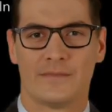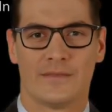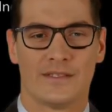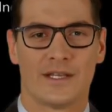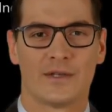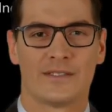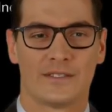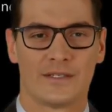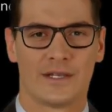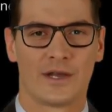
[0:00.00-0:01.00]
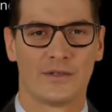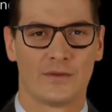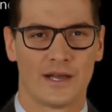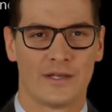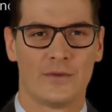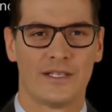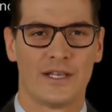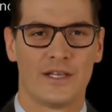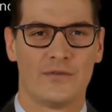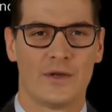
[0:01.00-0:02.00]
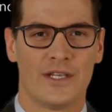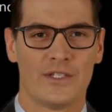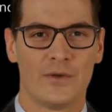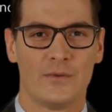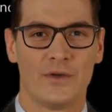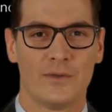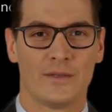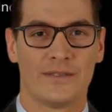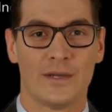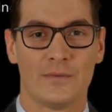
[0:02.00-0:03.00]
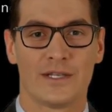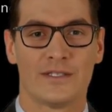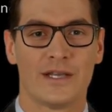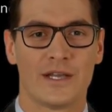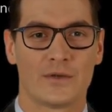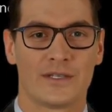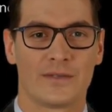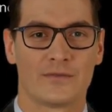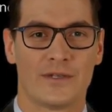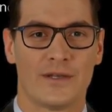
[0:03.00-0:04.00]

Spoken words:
Salt Satyagraha was an influential movement that brought together the different